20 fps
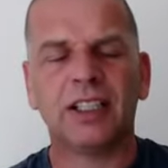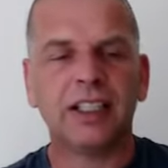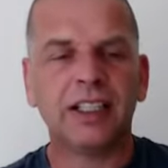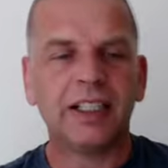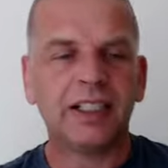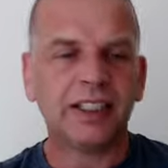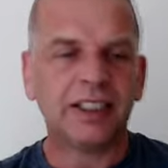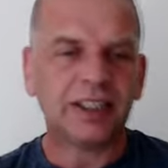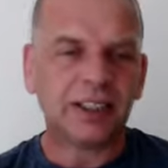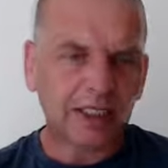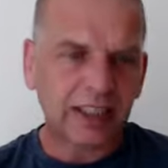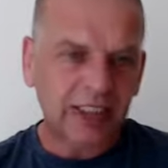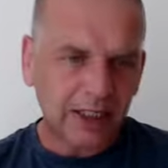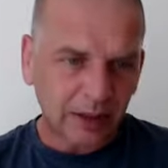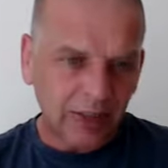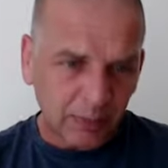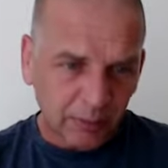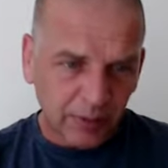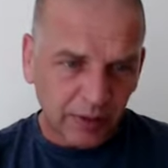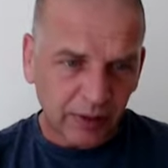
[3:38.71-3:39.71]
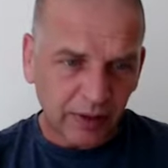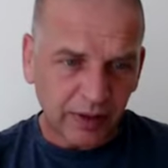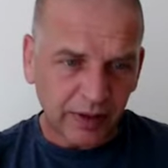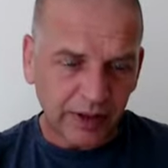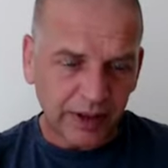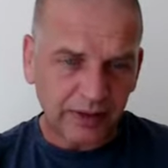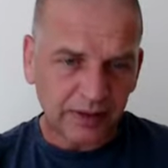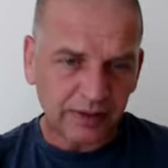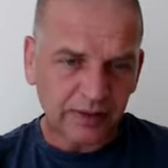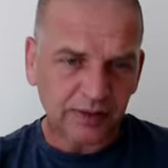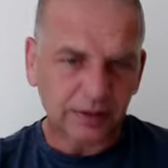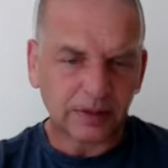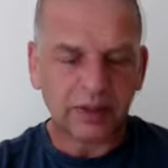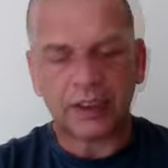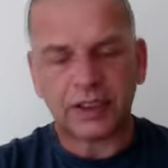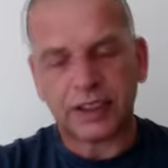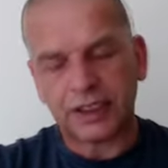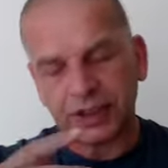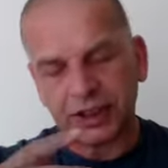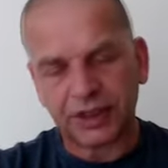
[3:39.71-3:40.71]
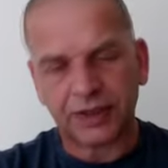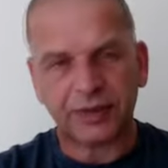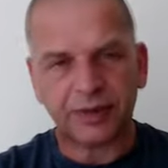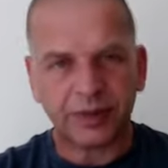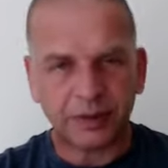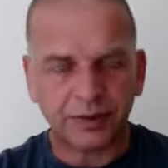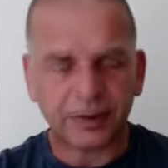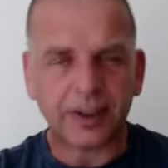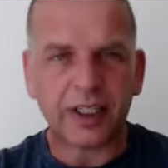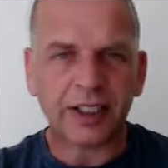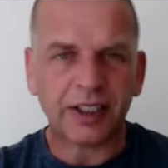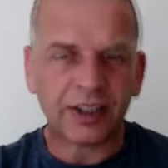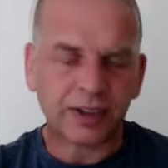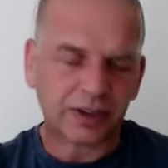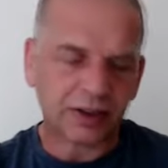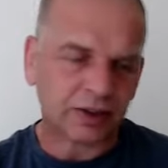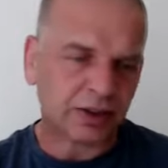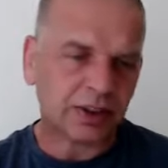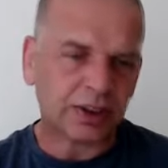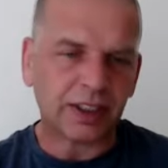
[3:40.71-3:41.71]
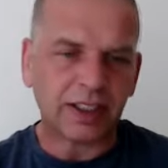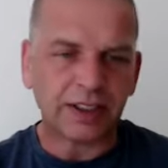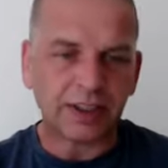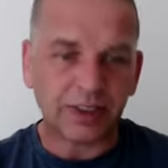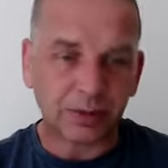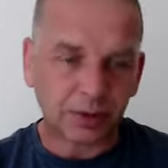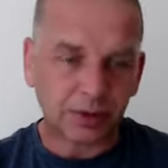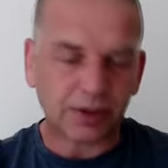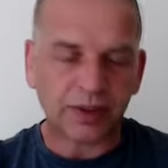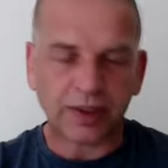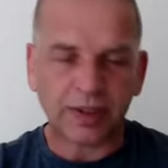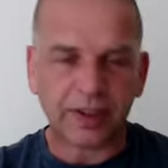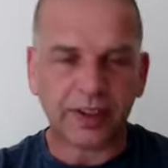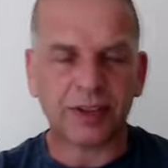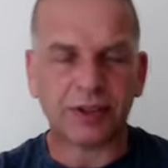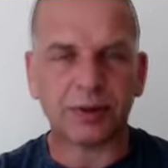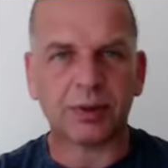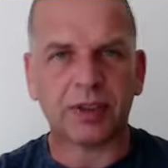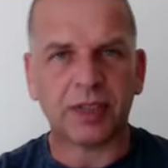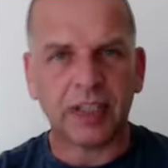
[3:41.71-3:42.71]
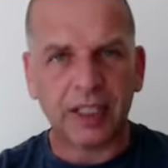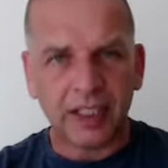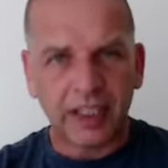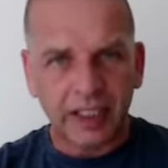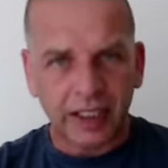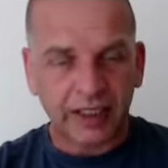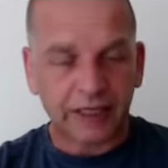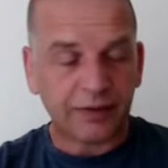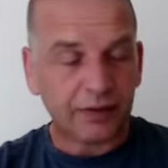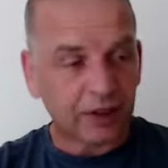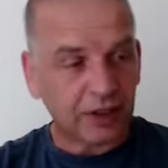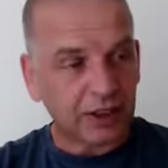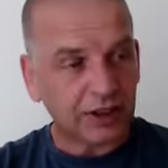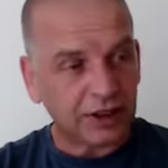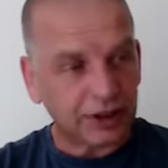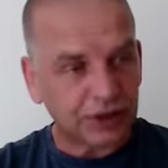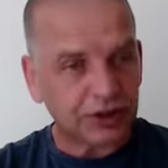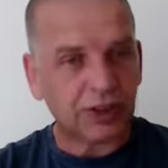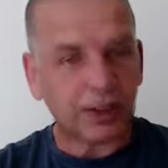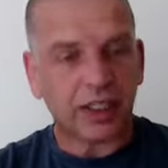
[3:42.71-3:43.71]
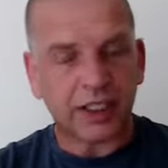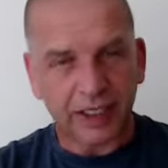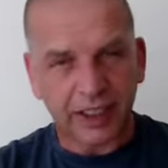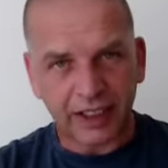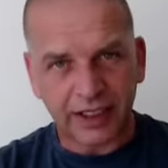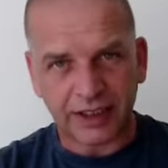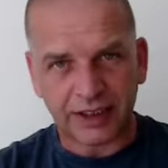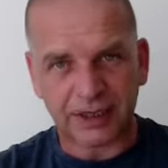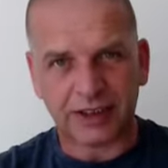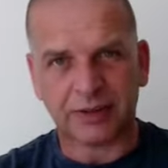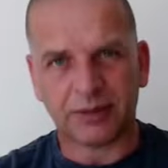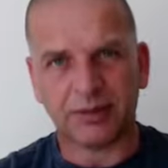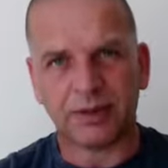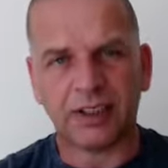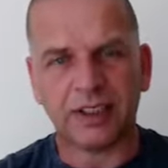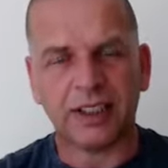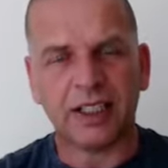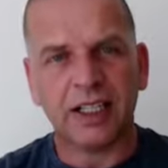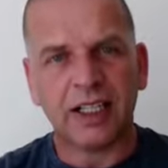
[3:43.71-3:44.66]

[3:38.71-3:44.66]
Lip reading: This little point, unless it's for feints or setups or other things, but if you're actually trying to hit something,